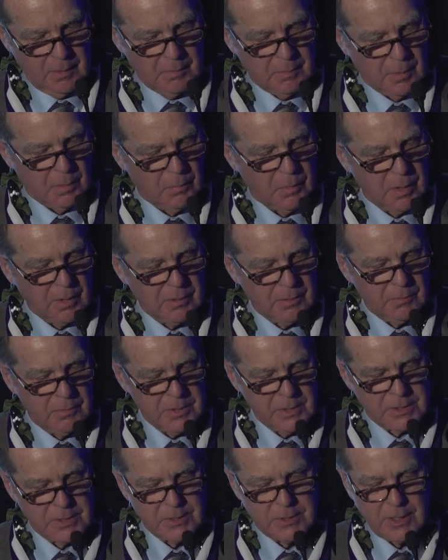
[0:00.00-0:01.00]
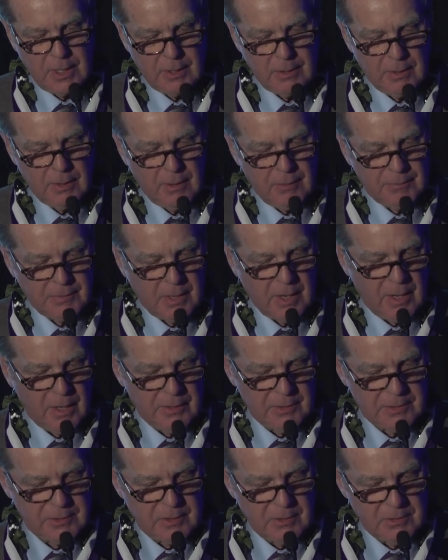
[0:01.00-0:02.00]
But one of the reasons I loved
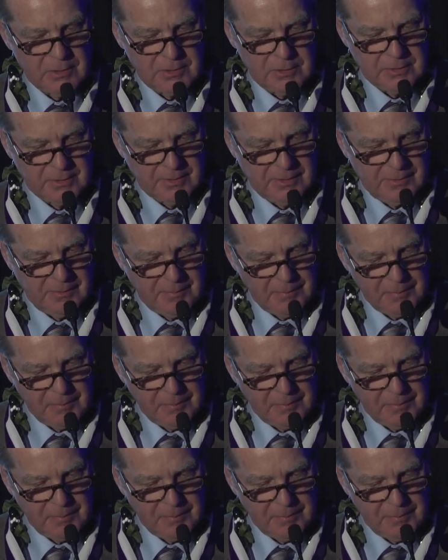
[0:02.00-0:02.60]
college coaching